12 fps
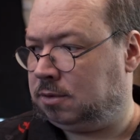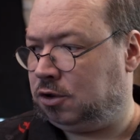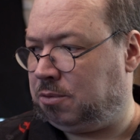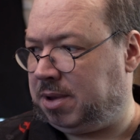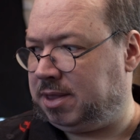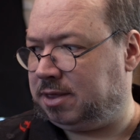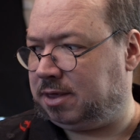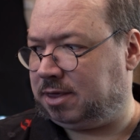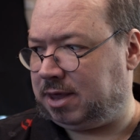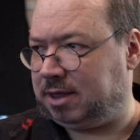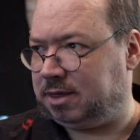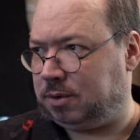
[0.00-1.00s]
You mean the
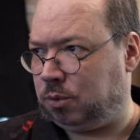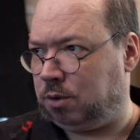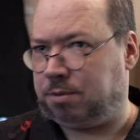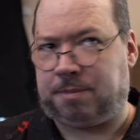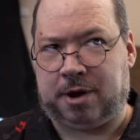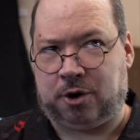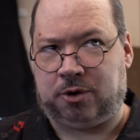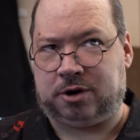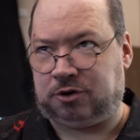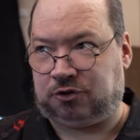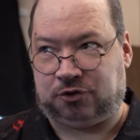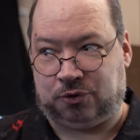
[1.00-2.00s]
thing that we're preparing
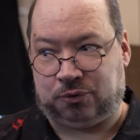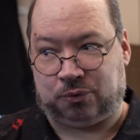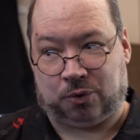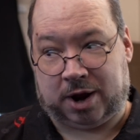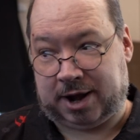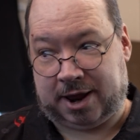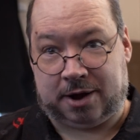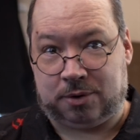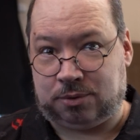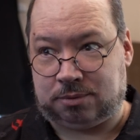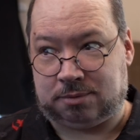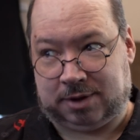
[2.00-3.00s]
to shoot right
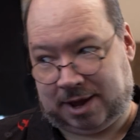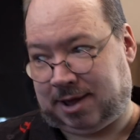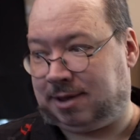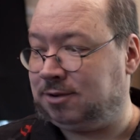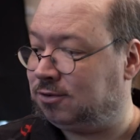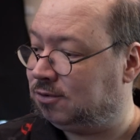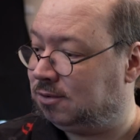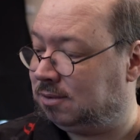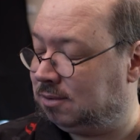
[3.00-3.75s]
now? Yes.